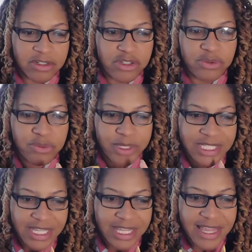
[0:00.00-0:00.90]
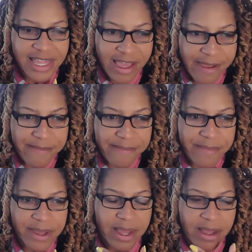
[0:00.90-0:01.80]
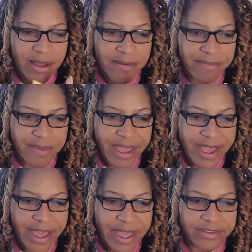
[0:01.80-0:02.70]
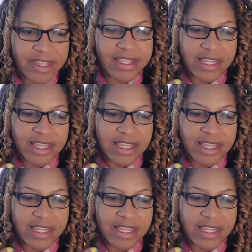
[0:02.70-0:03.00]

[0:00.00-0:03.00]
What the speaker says: Do we see them as